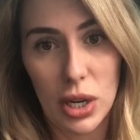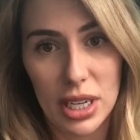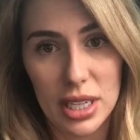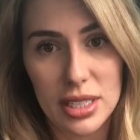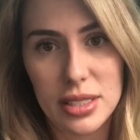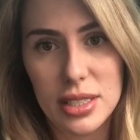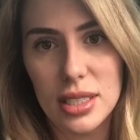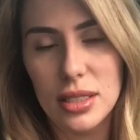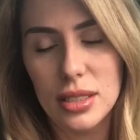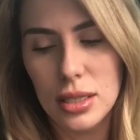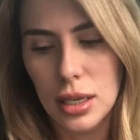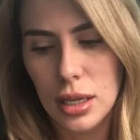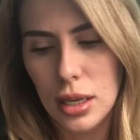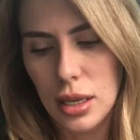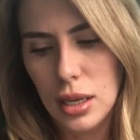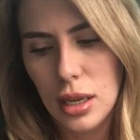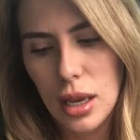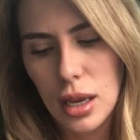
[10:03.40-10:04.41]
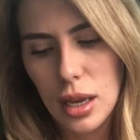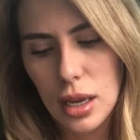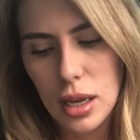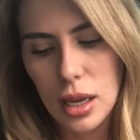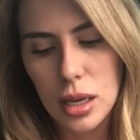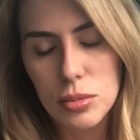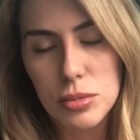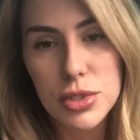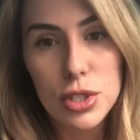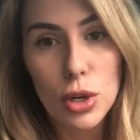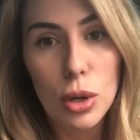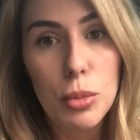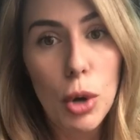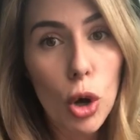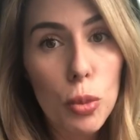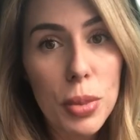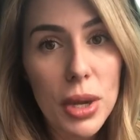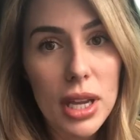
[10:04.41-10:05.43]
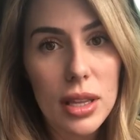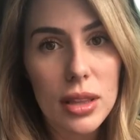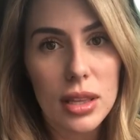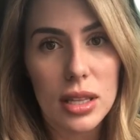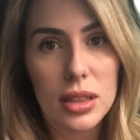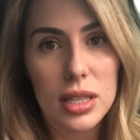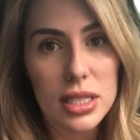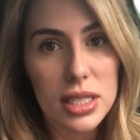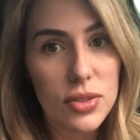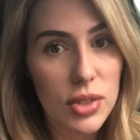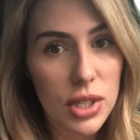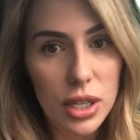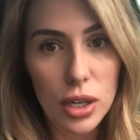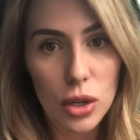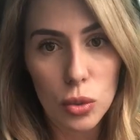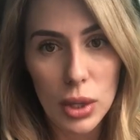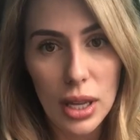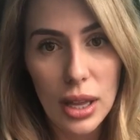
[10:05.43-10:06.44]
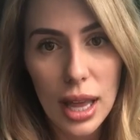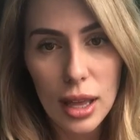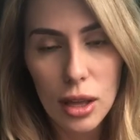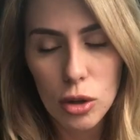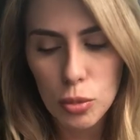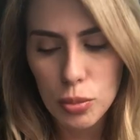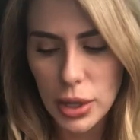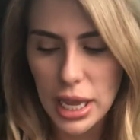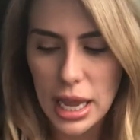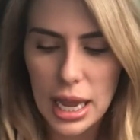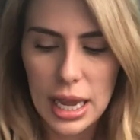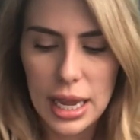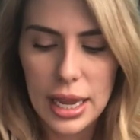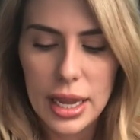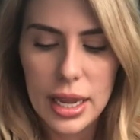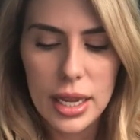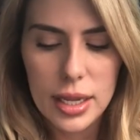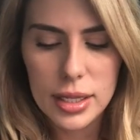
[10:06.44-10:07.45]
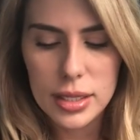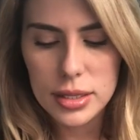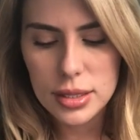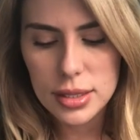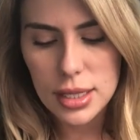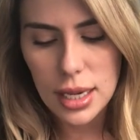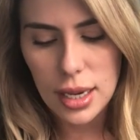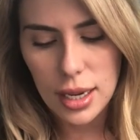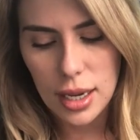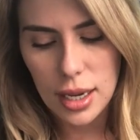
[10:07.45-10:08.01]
what isn't. So I'm hoping that this video will help. And